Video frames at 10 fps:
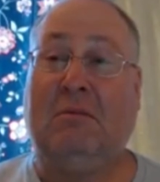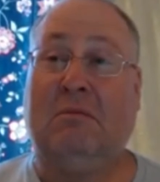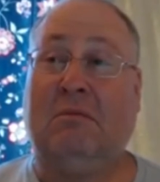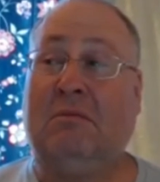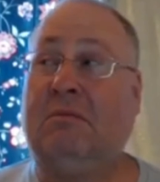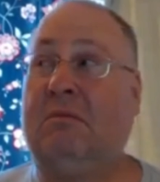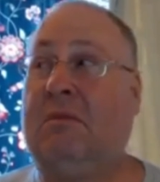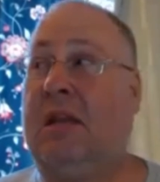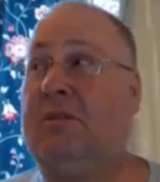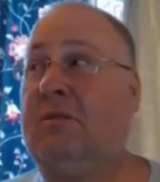That's where you
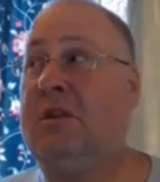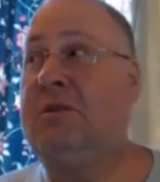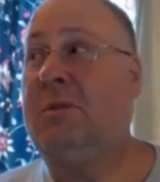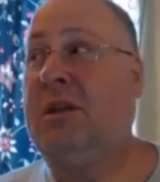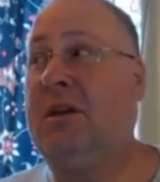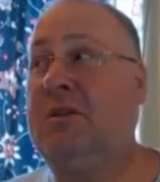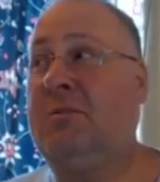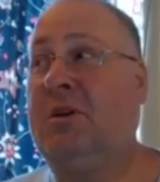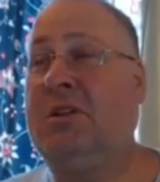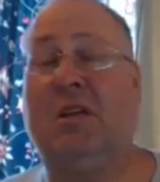spent all his points on.
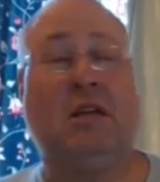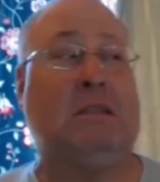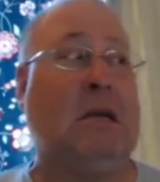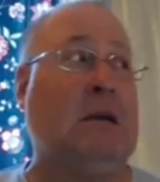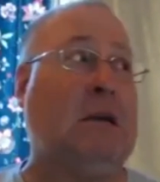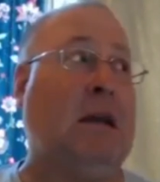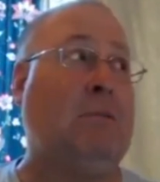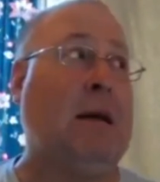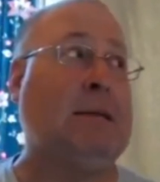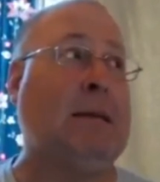Certainly wasn't
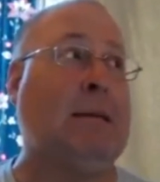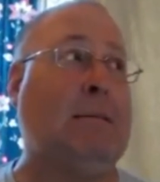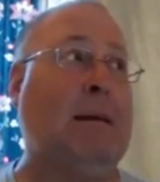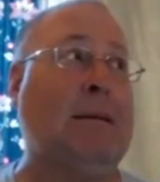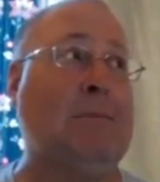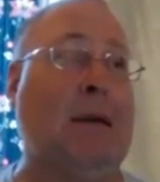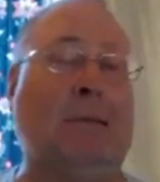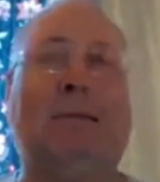charisma. What?